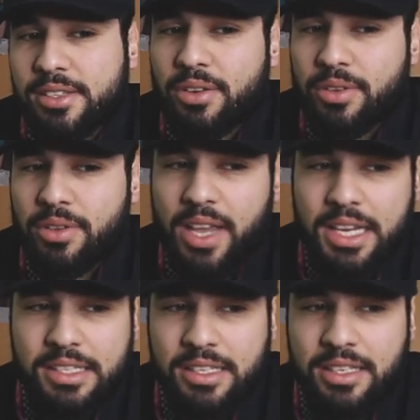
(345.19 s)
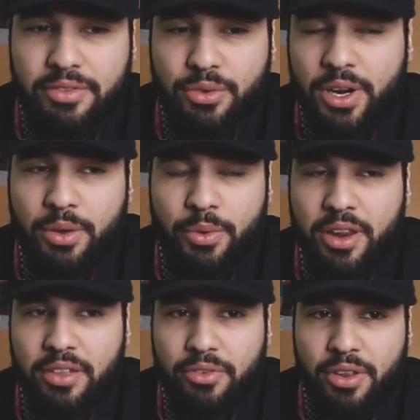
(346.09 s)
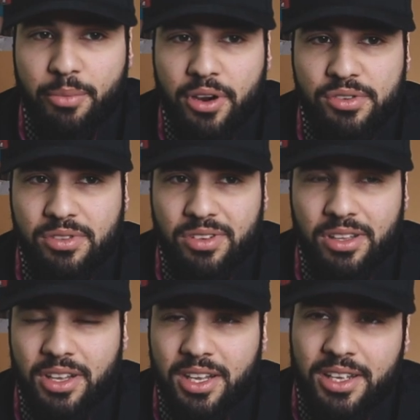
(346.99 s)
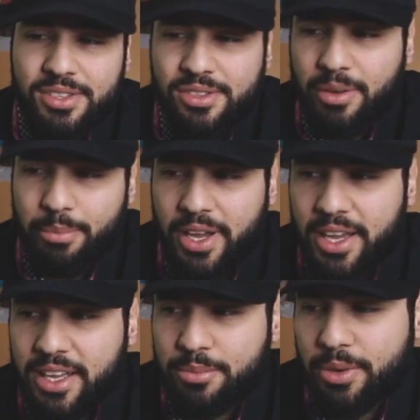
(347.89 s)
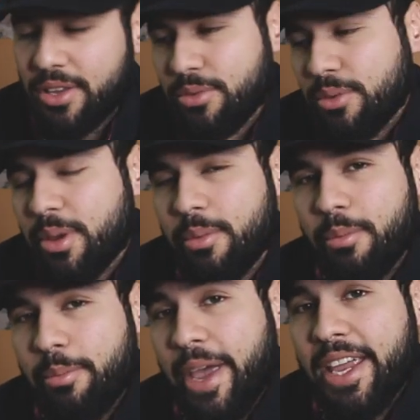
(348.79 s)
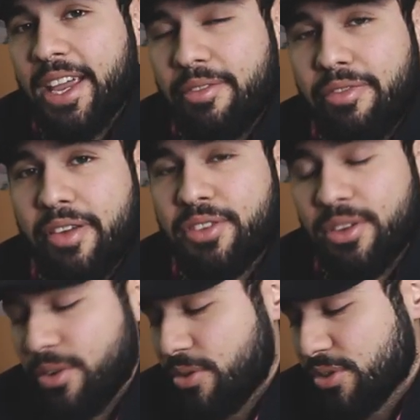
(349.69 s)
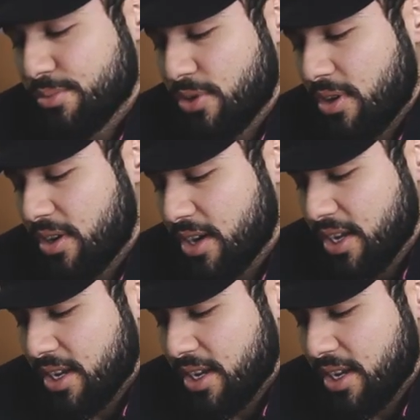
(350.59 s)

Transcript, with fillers: So you actually, if you want to wear them for the personal, it's not bad, but you will be paying fifty euros more.